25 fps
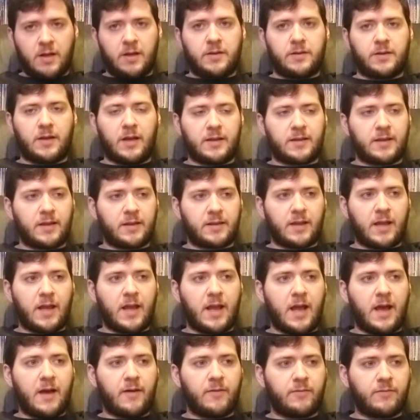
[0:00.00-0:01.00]
I think they
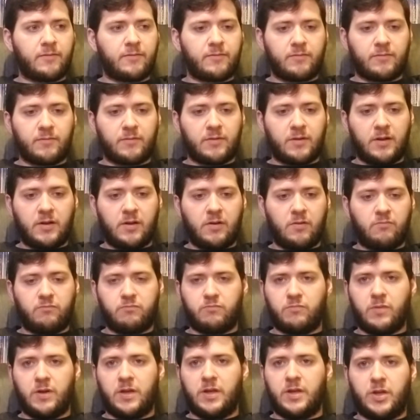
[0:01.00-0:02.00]
have it
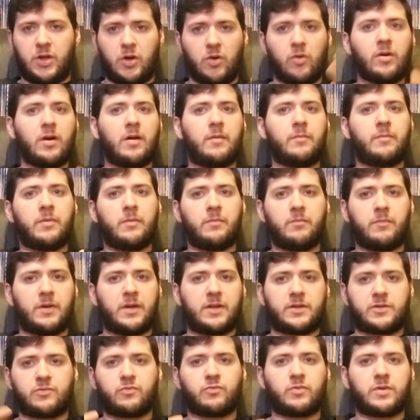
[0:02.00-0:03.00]
in Europe, but
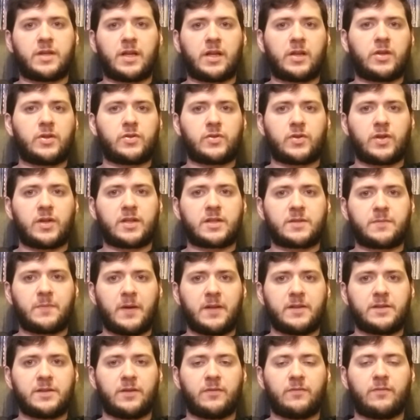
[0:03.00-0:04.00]
it's ridiculously
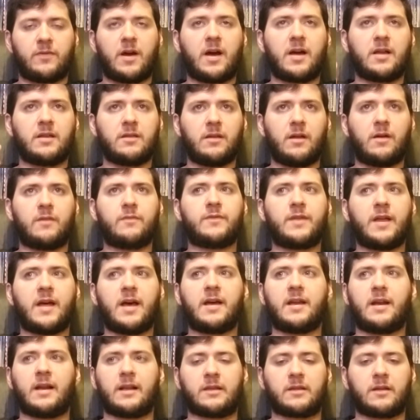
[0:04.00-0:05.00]
expensive. I love
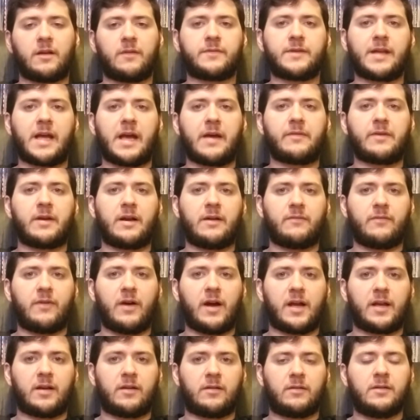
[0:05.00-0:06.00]
that, and I'd love to have it on
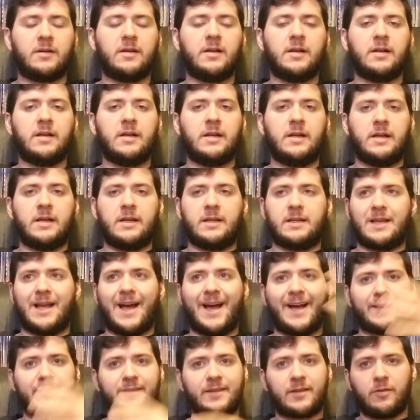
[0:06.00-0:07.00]
vinyl.
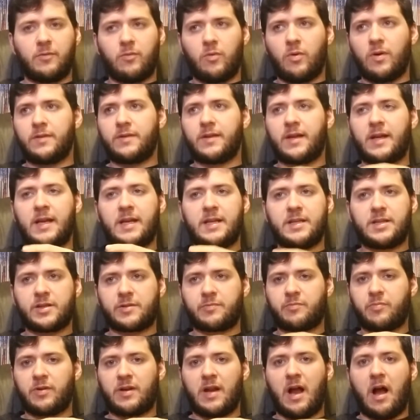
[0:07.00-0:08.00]
Not the one that he
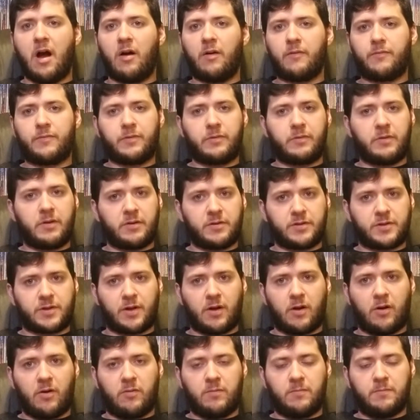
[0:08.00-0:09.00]
just put out a few years
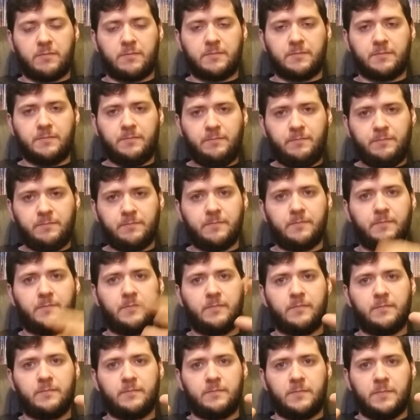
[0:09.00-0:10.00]
ago.
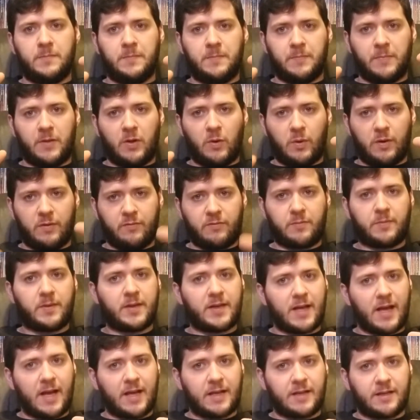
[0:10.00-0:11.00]
The one from the
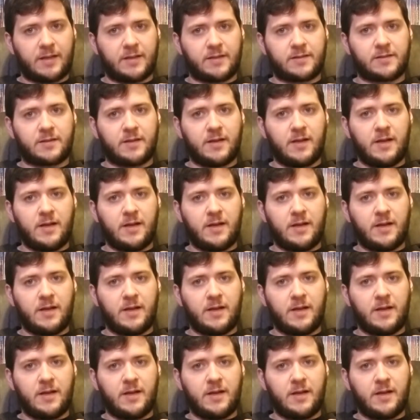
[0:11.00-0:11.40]
90s.